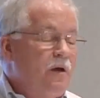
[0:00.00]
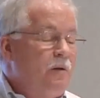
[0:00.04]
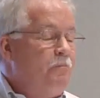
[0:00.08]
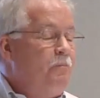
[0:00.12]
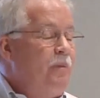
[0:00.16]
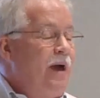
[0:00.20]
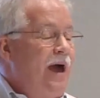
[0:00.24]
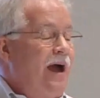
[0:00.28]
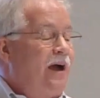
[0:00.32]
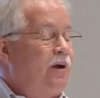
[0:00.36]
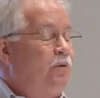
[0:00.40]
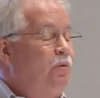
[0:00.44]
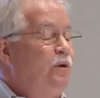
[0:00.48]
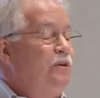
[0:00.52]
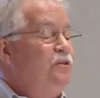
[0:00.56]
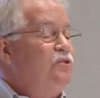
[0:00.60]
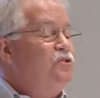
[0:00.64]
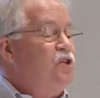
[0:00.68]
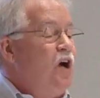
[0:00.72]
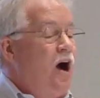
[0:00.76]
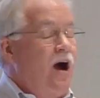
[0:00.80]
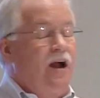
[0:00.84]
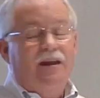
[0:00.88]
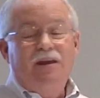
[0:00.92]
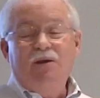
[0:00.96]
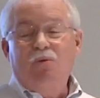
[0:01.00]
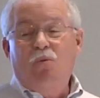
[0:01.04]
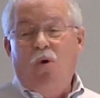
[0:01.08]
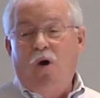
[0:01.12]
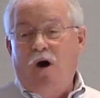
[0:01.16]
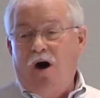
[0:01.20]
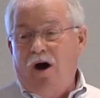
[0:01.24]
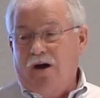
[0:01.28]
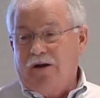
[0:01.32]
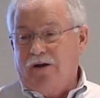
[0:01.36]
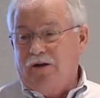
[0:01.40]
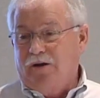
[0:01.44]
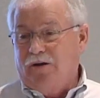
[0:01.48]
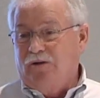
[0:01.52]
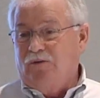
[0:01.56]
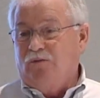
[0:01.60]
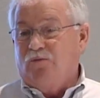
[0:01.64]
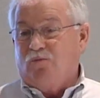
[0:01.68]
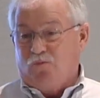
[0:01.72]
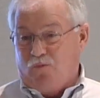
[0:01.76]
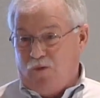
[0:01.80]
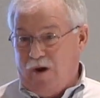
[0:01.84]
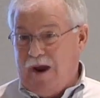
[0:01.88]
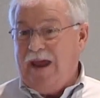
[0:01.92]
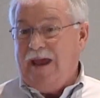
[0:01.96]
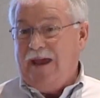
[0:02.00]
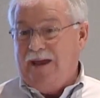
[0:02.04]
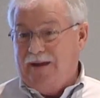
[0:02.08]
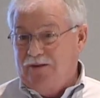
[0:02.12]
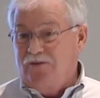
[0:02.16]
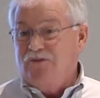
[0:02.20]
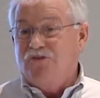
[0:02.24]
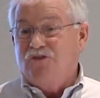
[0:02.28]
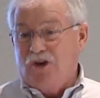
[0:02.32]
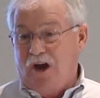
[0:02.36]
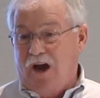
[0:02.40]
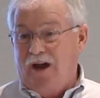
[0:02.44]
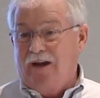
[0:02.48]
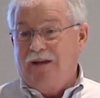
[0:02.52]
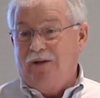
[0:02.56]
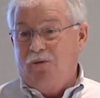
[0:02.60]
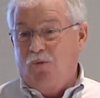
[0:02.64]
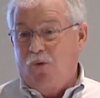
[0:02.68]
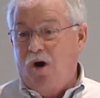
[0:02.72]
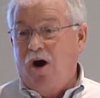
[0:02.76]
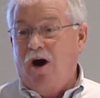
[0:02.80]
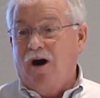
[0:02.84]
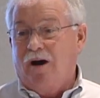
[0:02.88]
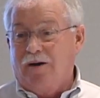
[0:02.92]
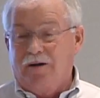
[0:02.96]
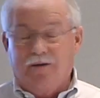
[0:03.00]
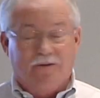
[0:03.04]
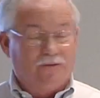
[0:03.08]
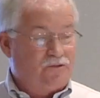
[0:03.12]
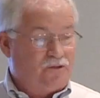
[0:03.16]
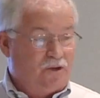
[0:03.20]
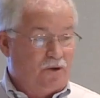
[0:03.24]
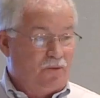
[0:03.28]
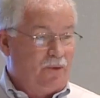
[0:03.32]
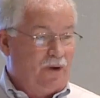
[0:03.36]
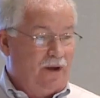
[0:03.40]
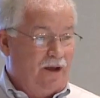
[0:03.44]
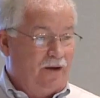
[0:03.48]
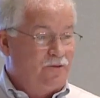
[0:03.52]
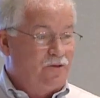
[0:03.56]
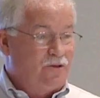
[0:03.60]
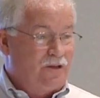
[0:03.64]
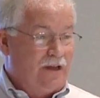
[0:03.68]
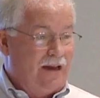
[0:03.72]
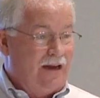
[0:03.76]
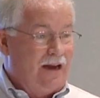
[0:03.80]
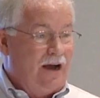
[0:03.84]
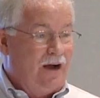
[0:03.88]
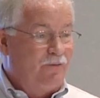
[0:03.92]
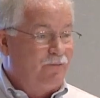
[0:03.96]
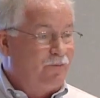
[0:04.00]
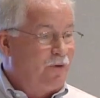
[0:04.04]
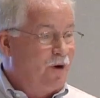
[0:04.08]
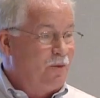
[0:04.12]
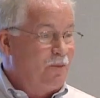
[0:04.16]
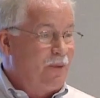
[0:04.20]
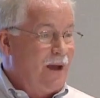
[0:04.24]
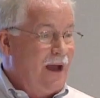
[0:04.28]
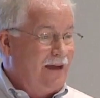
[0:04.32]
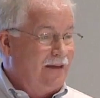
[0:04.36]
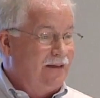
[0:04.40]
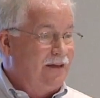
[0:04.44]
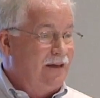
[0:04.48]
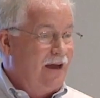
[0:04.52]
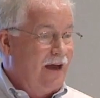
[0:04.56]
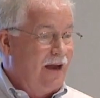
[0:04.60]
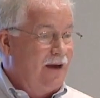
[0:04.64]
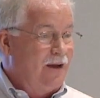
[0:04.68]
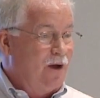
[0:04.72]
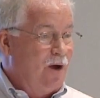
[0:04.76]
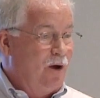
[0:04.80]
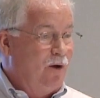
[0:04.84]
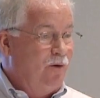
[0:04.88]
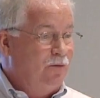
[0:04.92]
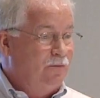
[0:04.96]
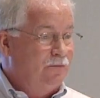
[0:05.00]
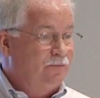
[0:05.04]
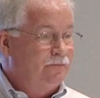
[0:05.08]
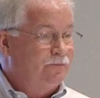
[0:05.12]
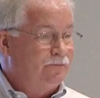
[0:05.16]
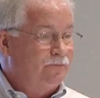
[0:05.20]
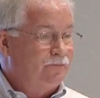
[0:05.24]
Back when Johnny Walker ran Johnny Walker, does everybody understand how far back you got to go?